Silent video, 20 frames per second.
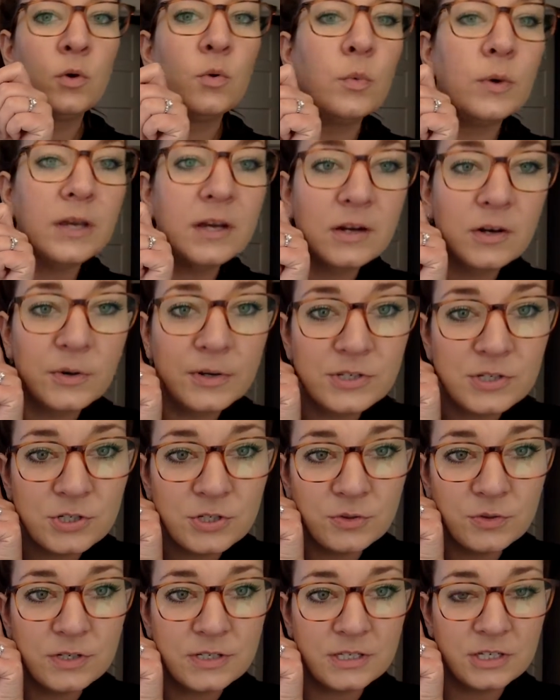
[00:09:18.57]
We are going to
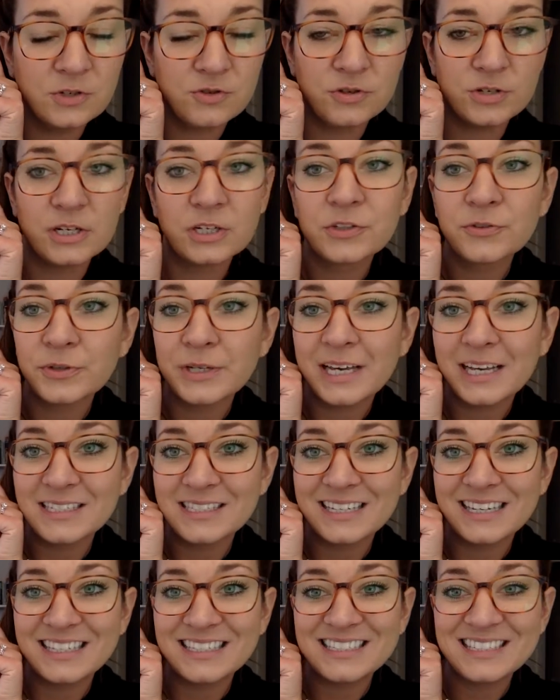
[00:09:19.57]
do this introductory
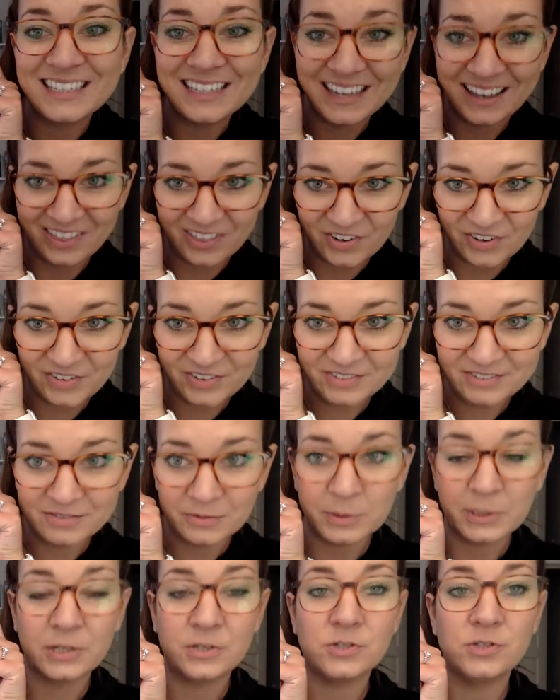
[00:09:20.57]
essay together.
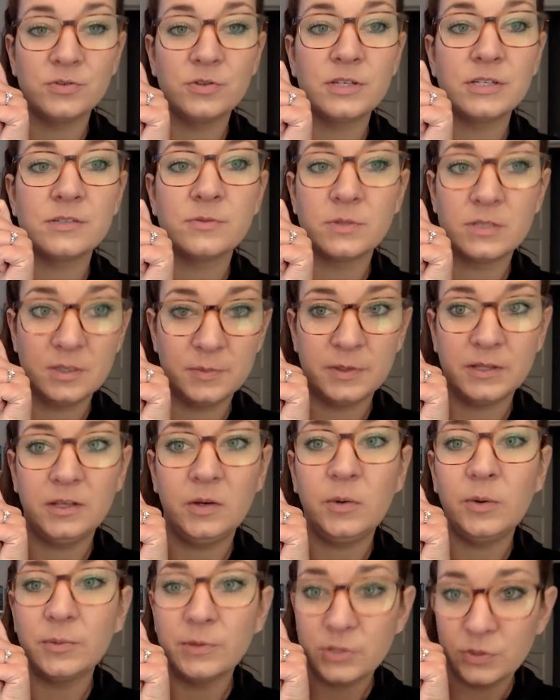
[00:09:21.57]
We're going to do this, typically
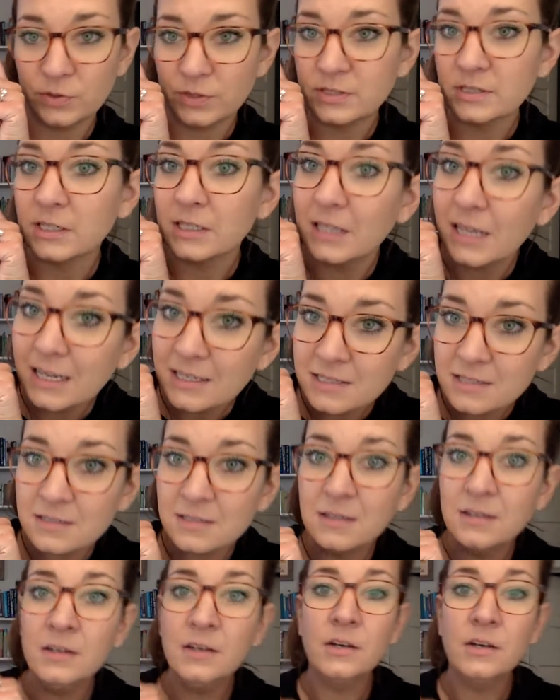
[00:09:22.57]
we would do this in class.